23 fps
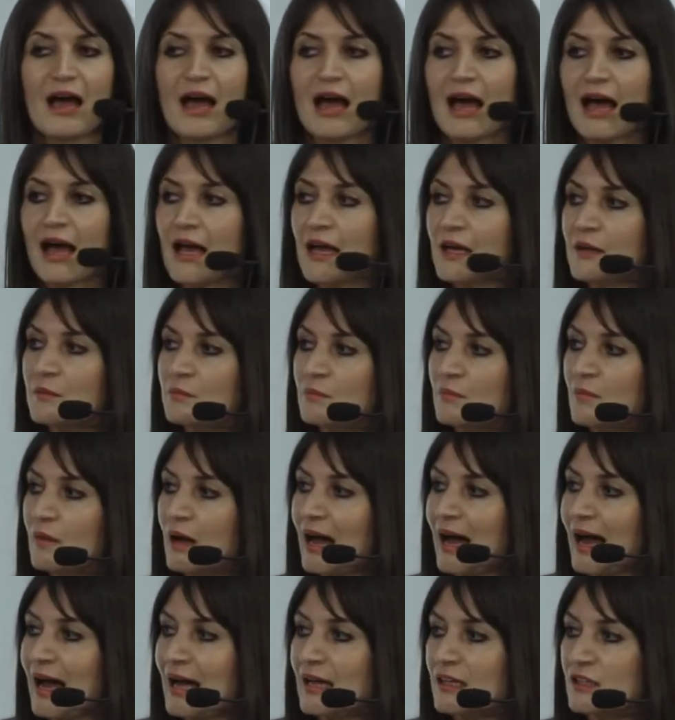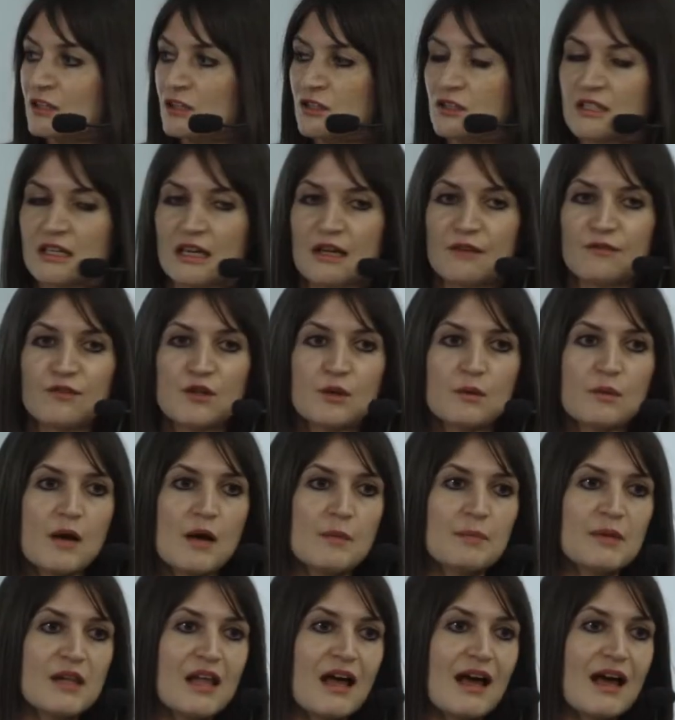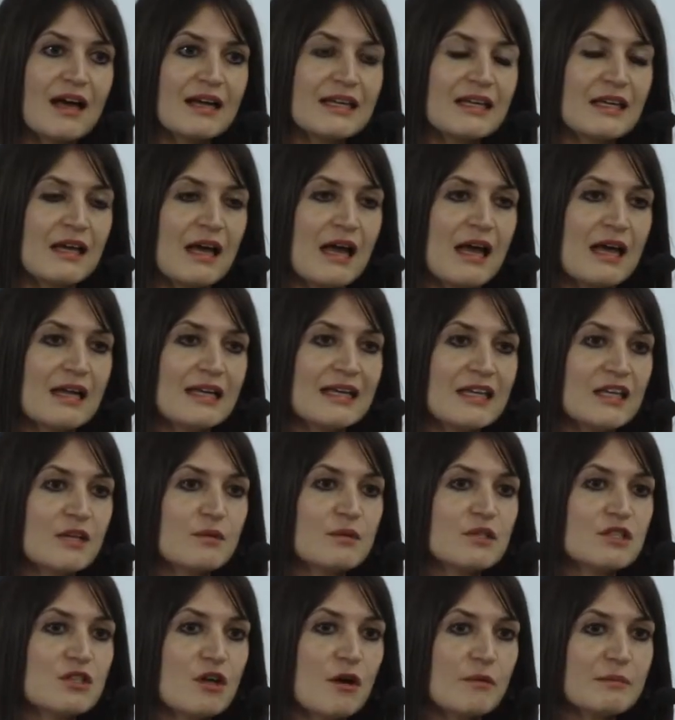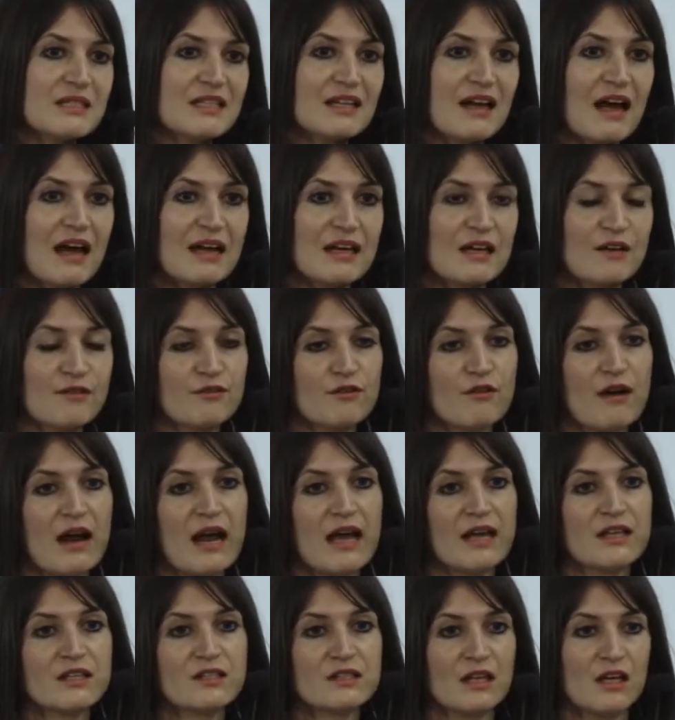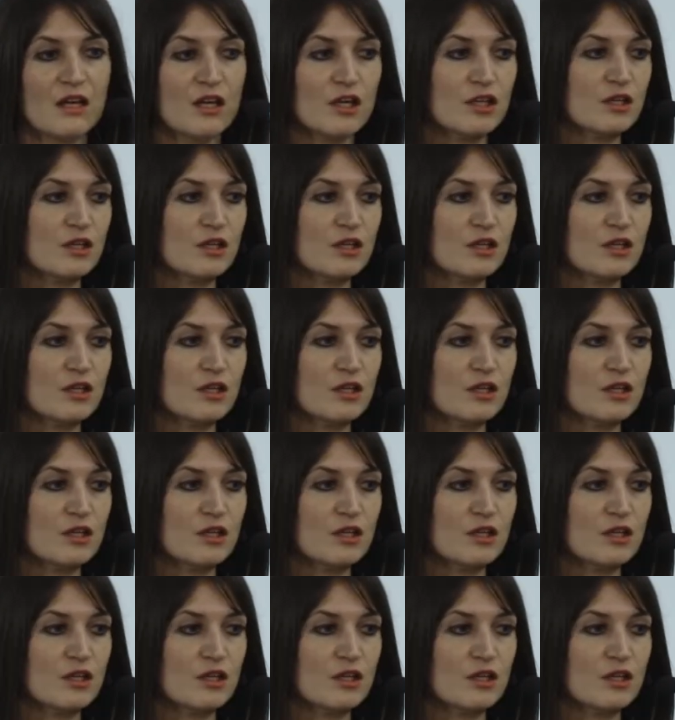and if you apply EU adopted IFRS,